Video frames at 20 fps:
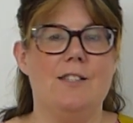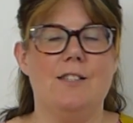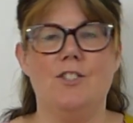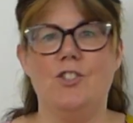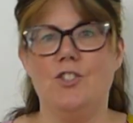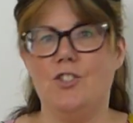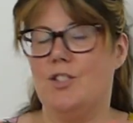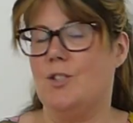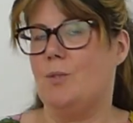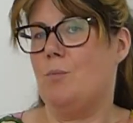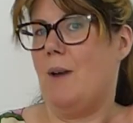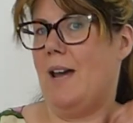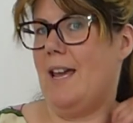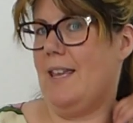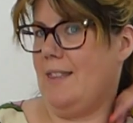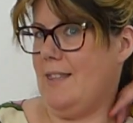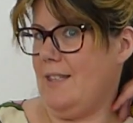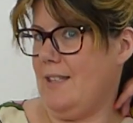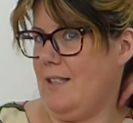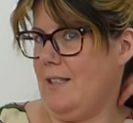just the
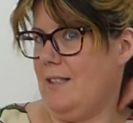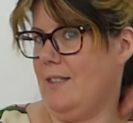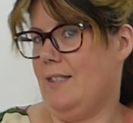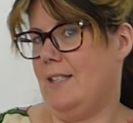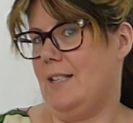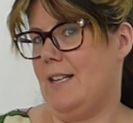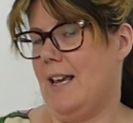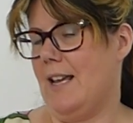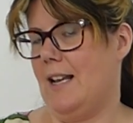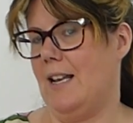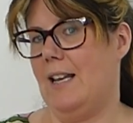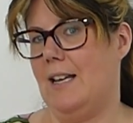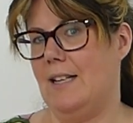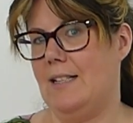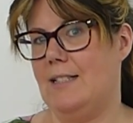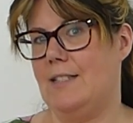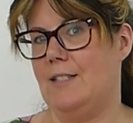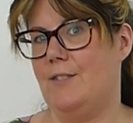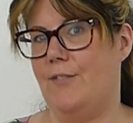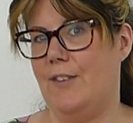way that the
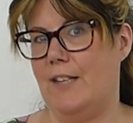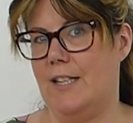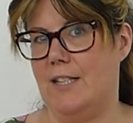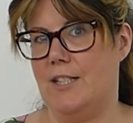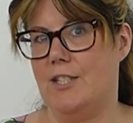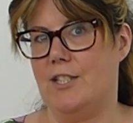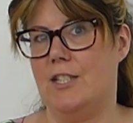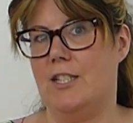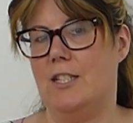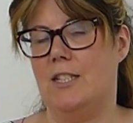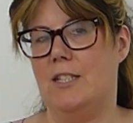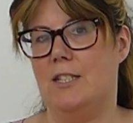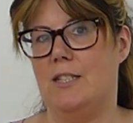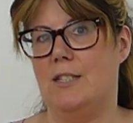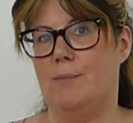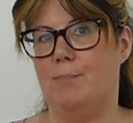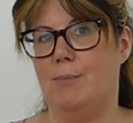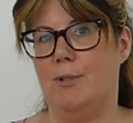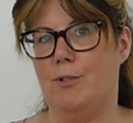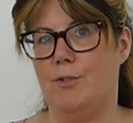neckline is finished
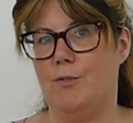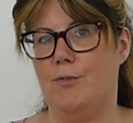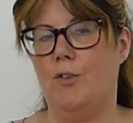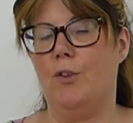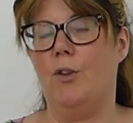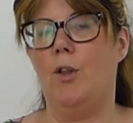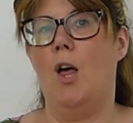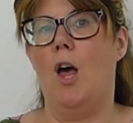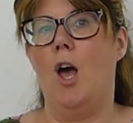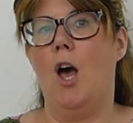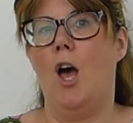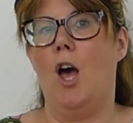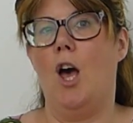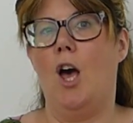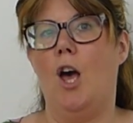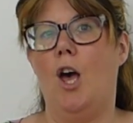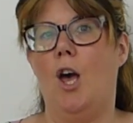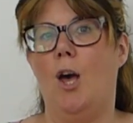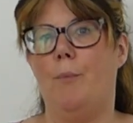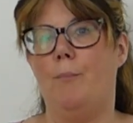is beautiful,
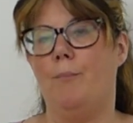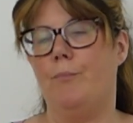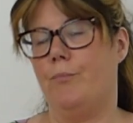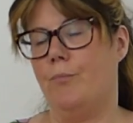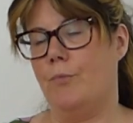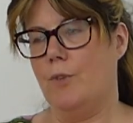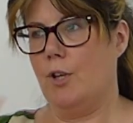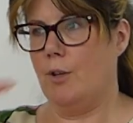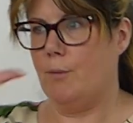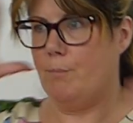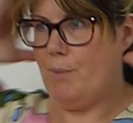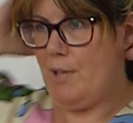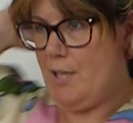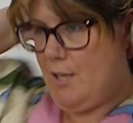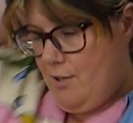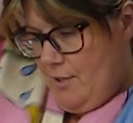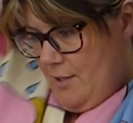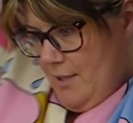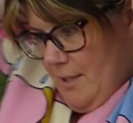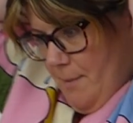
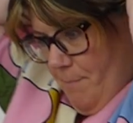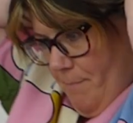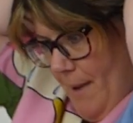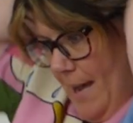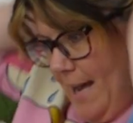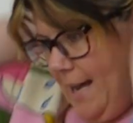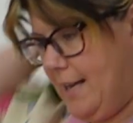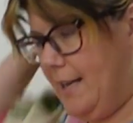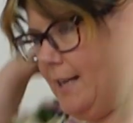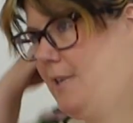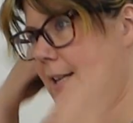because the back